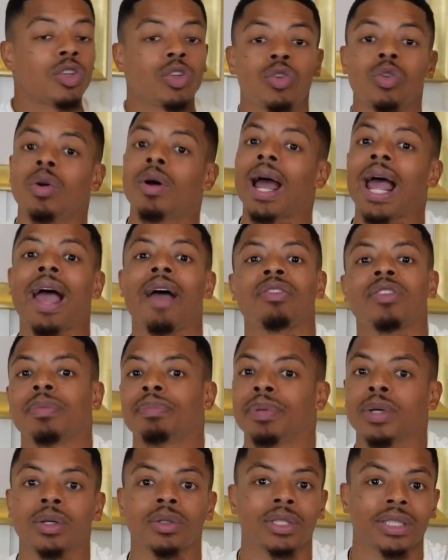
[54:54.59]
You don't have
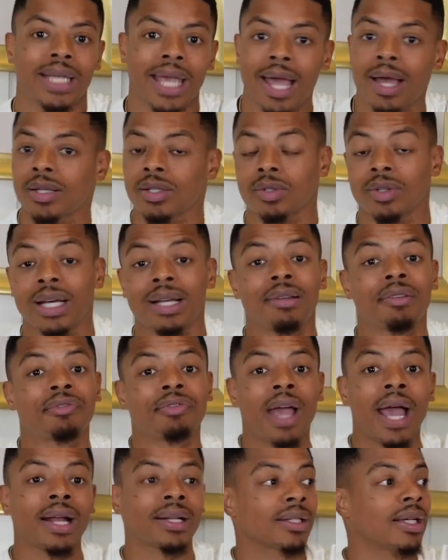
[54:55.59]
to build the castle. In
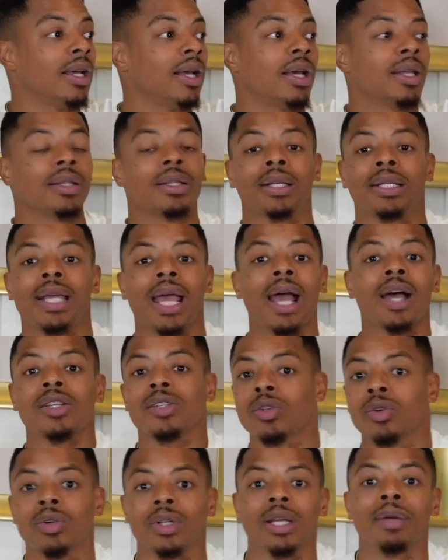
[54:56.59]
fact, the
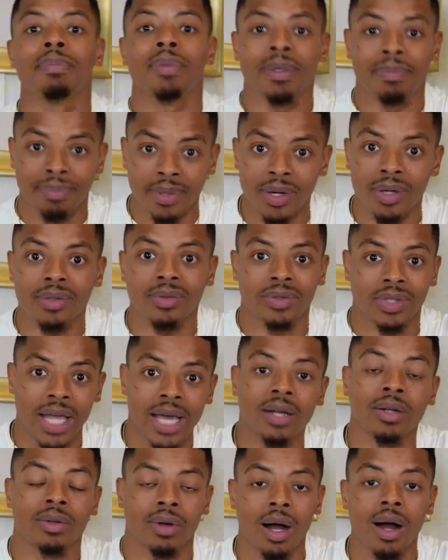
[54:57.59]
castle can be built
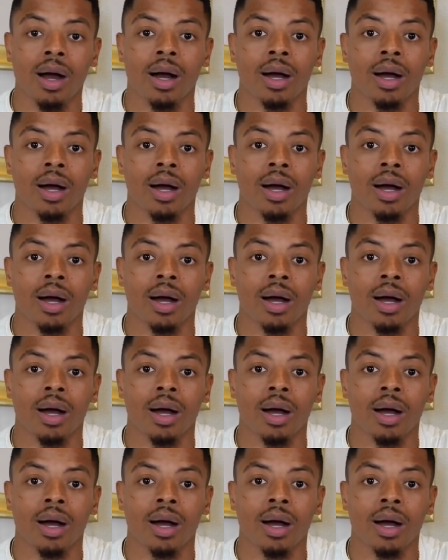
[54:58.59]
later